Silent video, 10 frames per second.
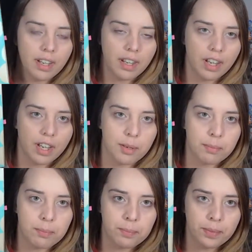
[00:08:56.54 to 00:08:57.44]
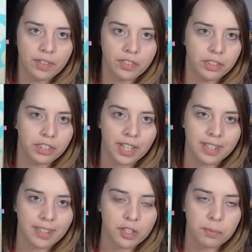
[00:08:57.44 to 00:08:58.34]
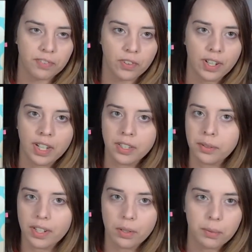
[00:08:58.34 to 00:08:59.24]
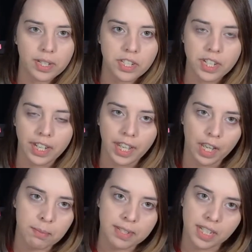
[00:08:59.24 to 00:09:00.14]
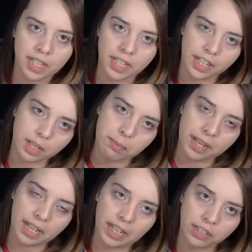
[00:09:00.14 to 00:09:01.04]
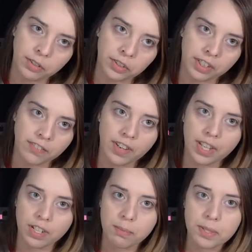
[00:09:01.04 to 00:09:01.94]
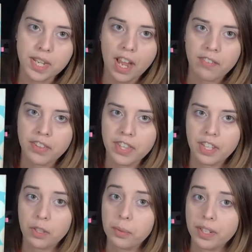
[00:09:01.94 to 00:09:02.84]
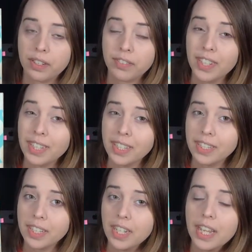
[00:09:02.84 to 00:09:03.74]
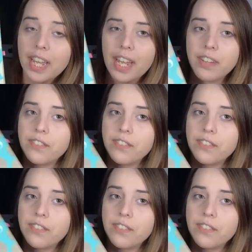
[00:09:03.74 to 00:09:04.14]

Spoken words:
I've told you guys this before, you can always check Amazon and eBay and usually find almost everything you want to find. And if